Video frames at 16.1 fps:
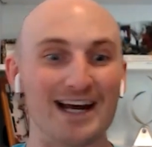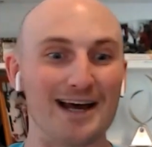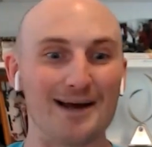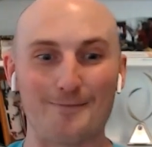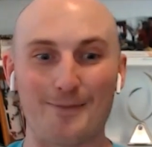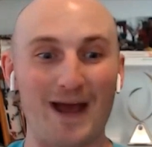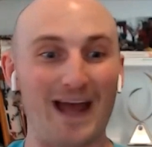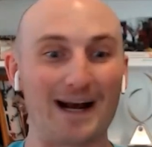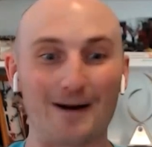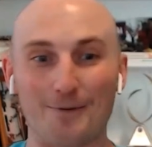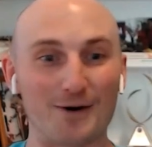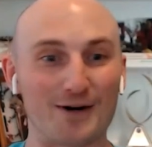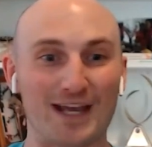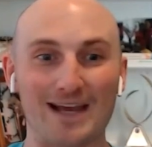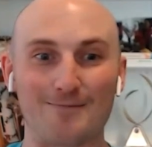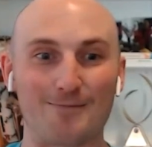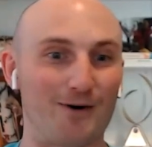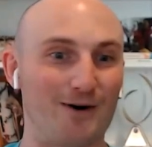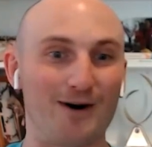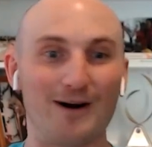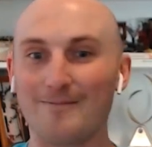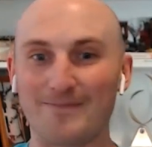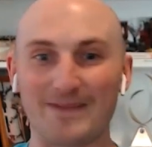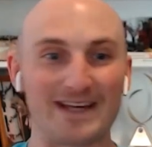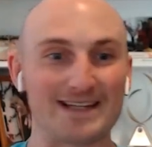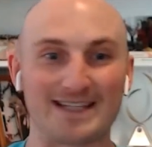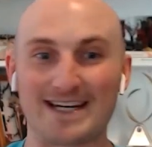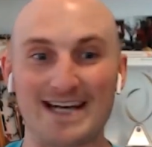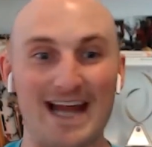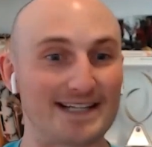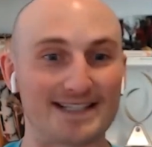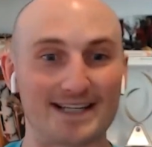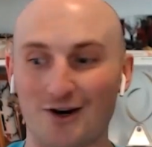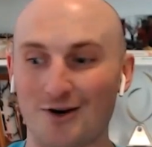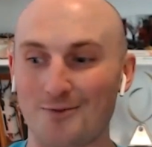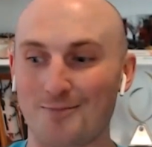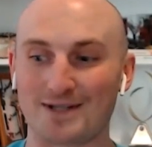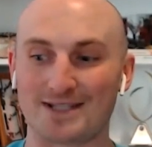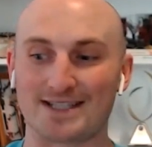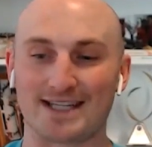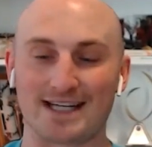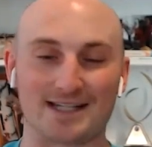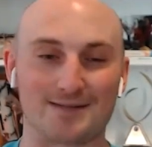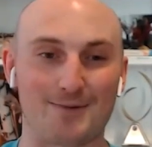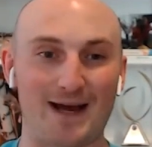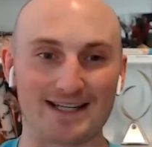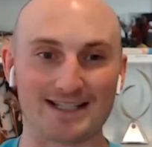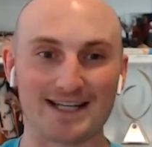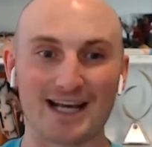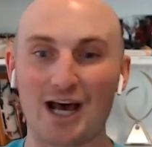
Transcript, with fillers: paying a bookkeeper is a necessary business expense.